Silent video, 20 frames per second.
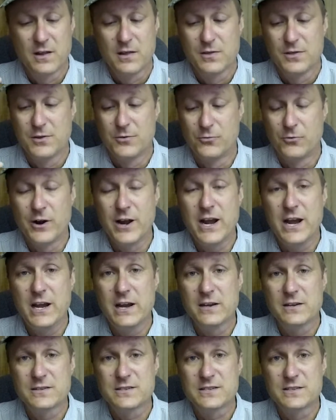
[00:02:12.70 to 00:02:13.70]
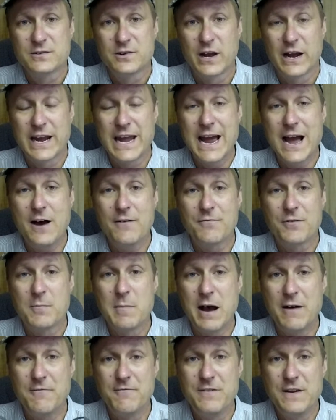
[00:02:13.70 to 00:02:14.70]
The rings account for
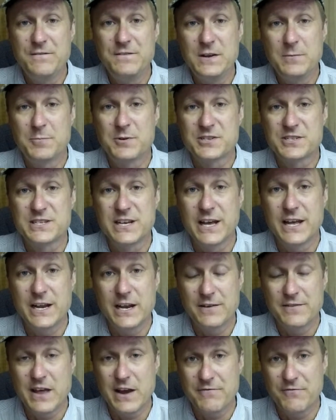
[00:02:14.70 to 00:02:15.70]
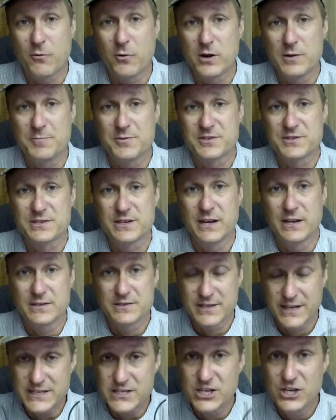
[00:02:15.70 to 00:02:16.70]
about 50% of that 40%,
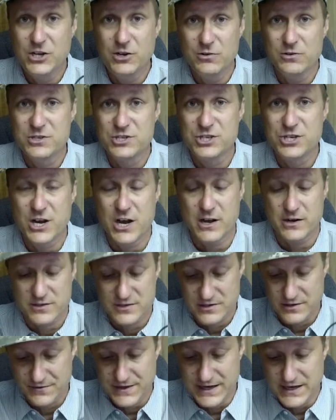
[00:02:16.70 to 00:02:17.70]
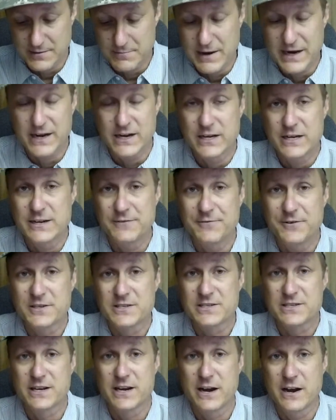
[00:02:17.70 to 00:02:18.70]
so that's a huge chunk. So if they can make a
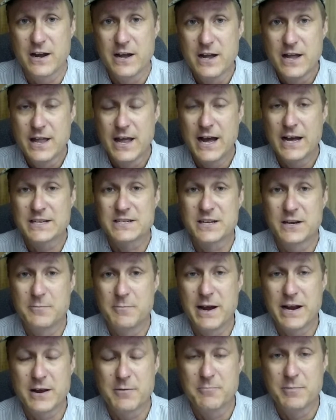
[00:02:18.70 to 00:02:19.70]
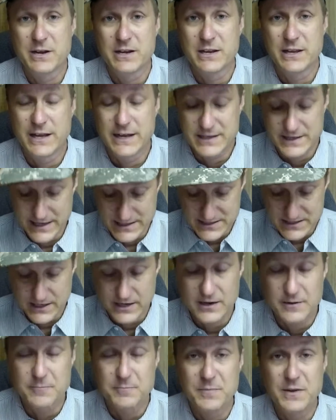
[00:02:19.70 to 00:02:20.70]
difference there, that's going to make that's
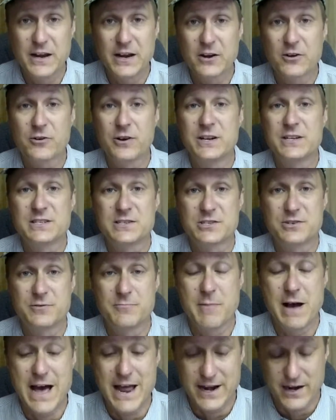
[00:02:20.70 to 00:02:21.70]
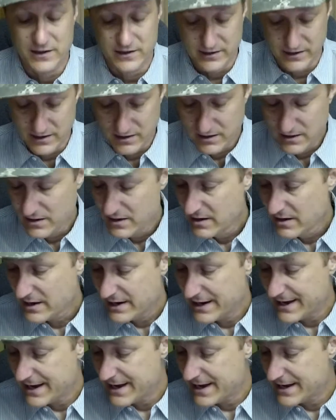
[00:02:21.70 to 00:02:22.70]
going to increase dramatically.
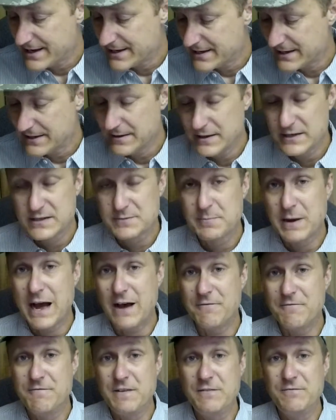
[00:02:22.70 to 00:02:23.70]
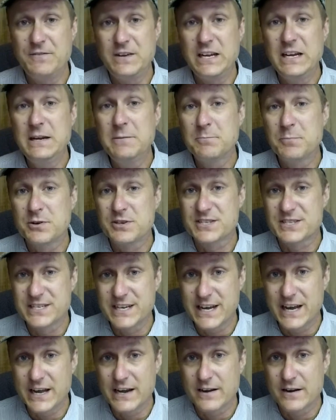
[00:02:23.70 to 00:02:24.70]
It's about
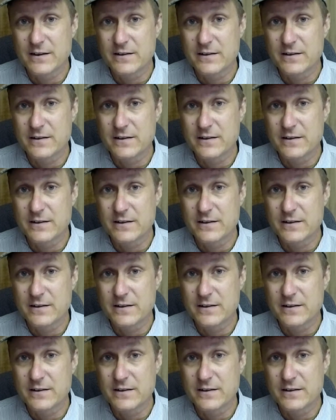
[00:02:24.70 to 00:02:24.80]
15%